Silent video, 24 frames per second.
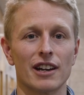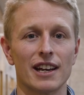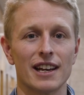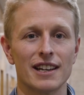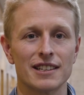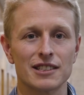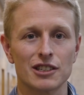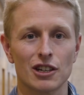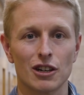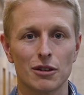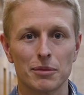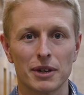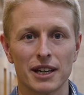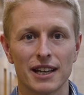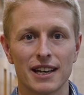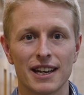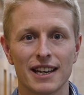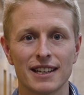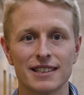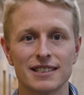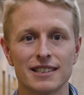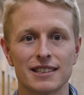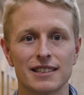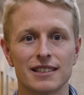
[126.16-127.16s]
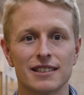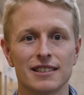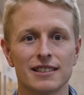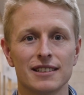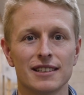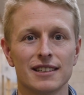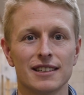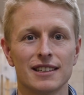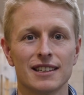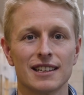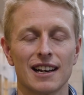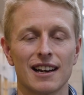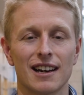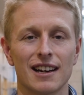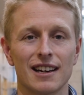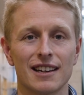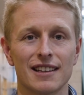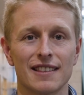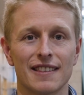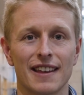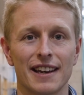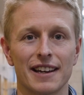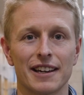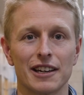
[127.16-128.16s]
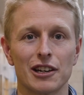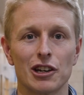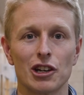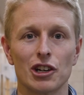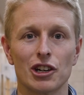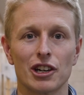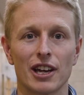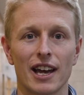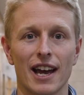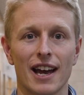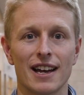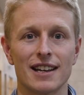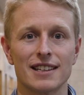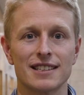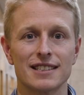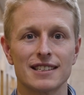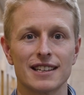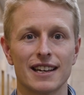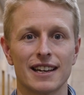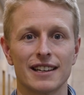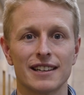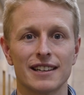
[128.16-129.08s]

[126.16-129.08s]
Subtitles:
Eskom connected client, they can look at a